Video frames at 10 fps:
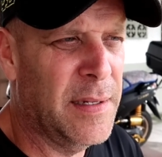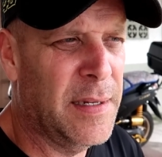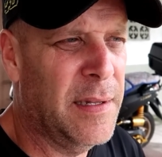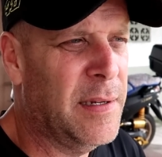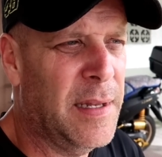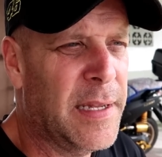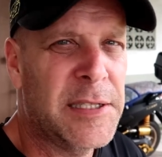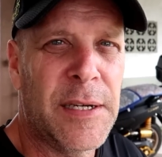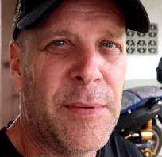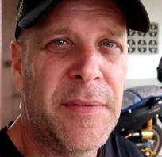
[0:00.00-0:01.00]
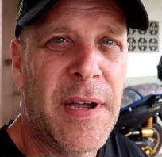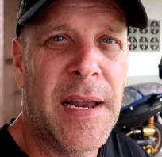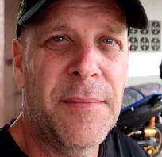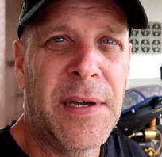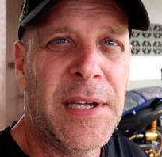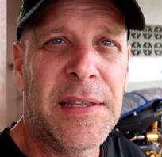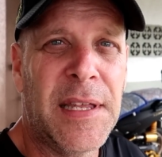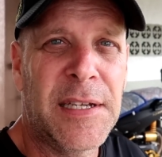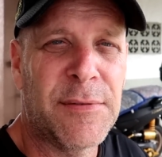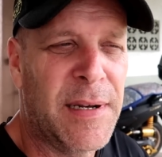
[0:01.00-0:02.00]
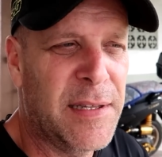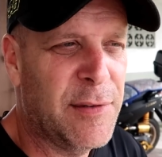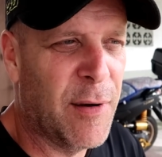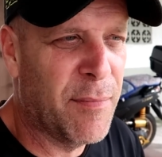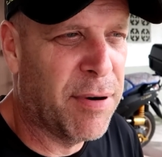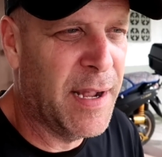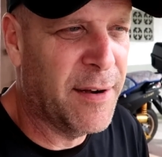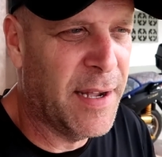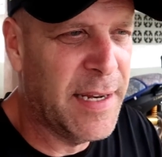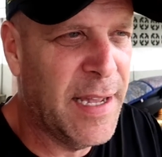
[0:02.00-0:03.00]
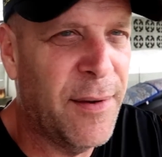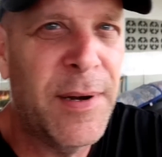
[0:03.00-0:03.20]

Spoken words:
Like I said, we've got a million things running through our brain right now.